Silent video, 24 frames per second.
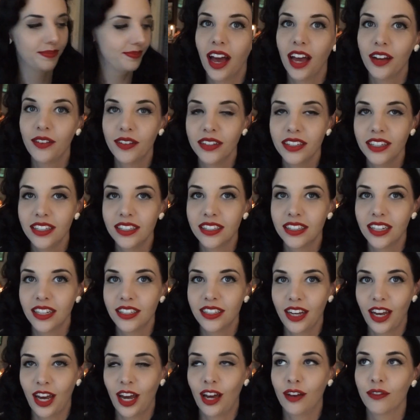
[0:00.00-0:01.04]
I realized that
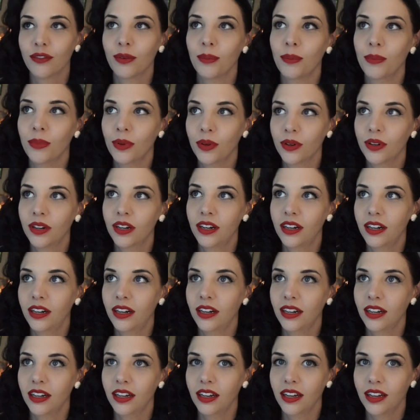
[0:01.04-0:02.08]
to have more